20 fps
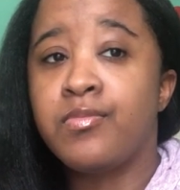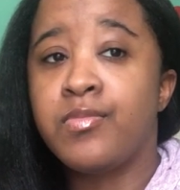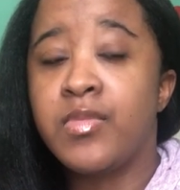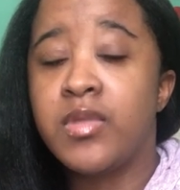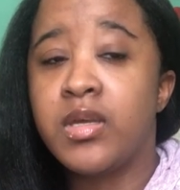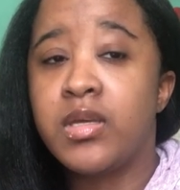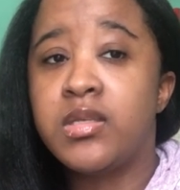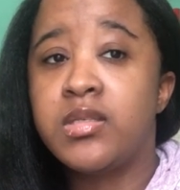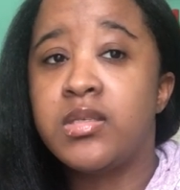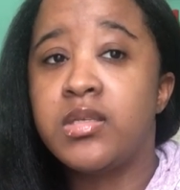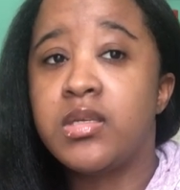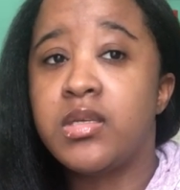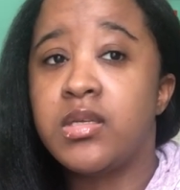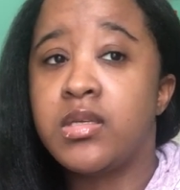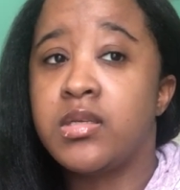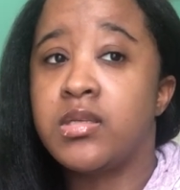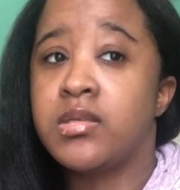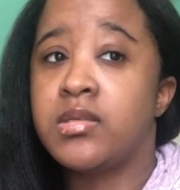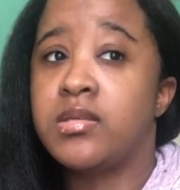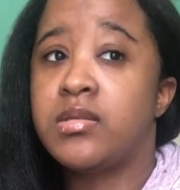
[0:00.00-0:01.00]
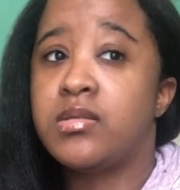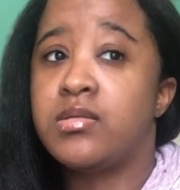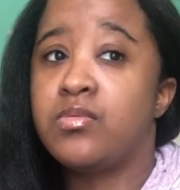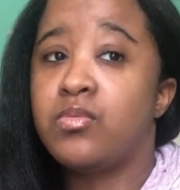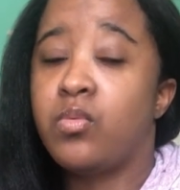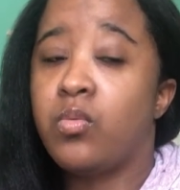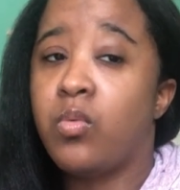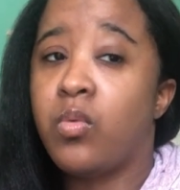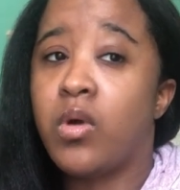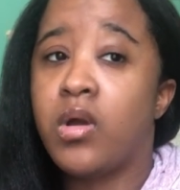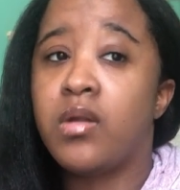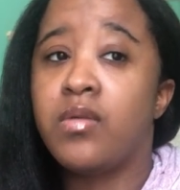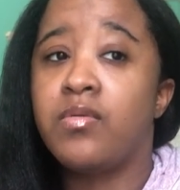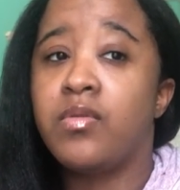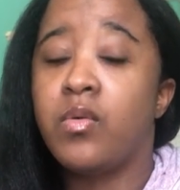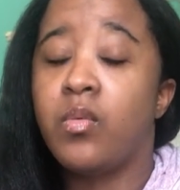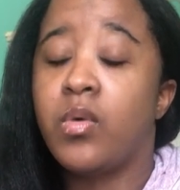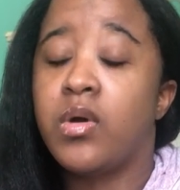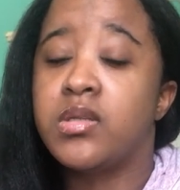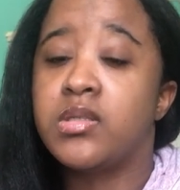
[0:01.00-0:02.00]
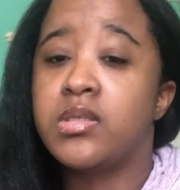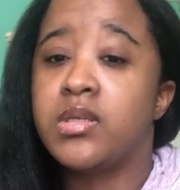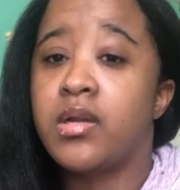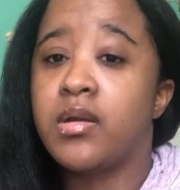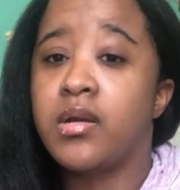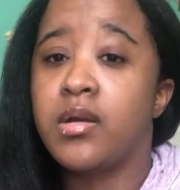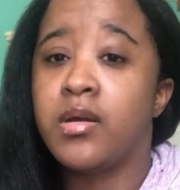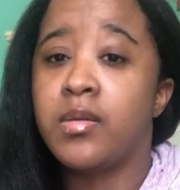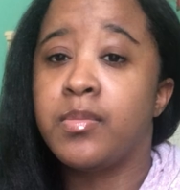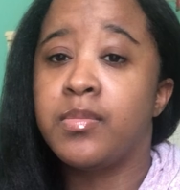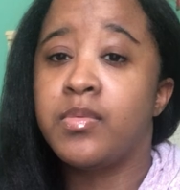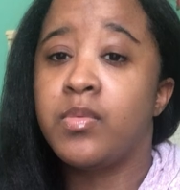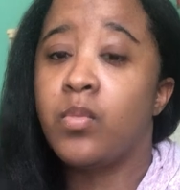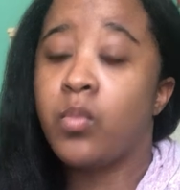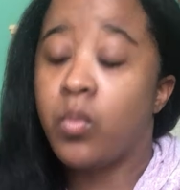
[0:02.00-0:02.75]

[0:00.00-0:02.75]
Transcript: this is one of the ones that are up,